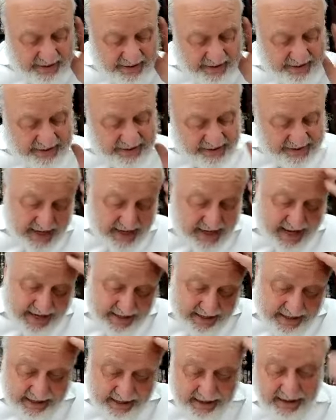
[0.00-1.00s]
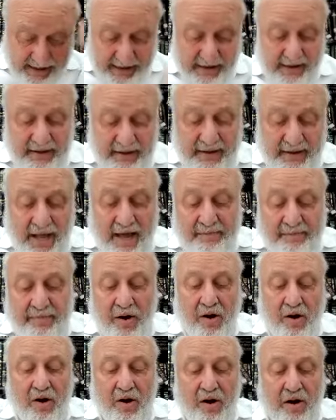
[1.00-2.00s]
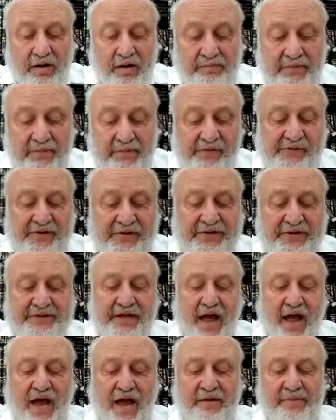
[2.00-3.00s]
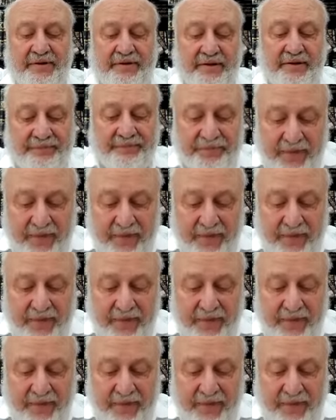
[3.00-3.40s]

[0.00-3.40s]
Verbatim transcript: let us say, this is the argument.